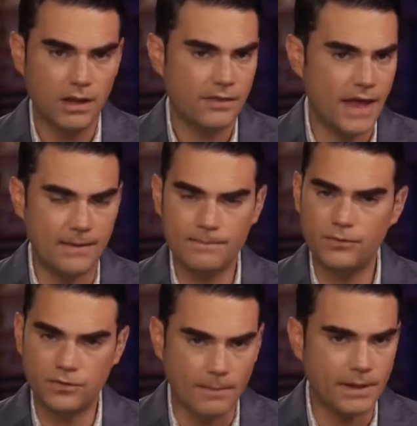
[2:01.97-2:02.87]
that
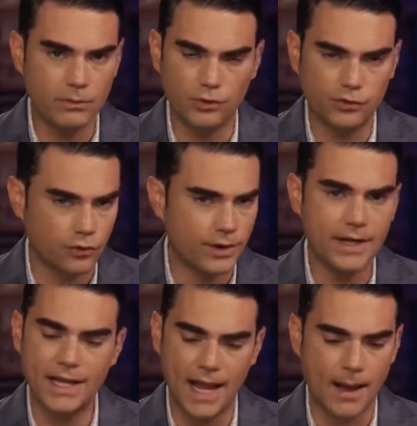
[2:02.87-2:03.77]
somebody will
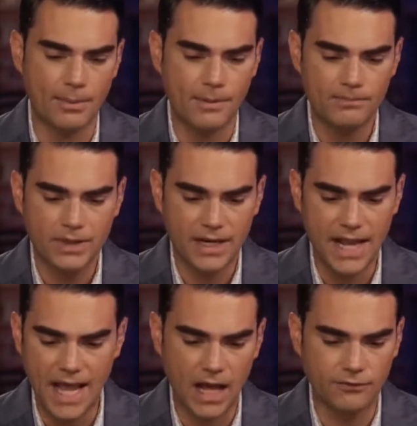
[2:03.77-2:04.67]
screen cap an
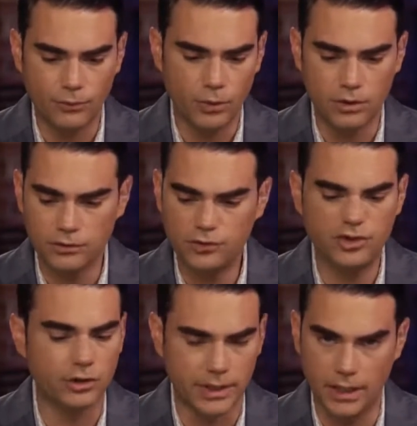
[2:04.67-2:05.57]
ad for
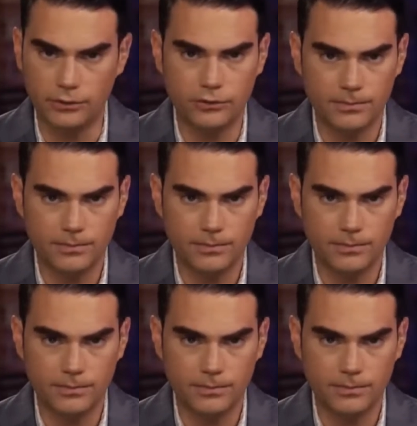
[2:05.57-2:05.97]
Cheerios,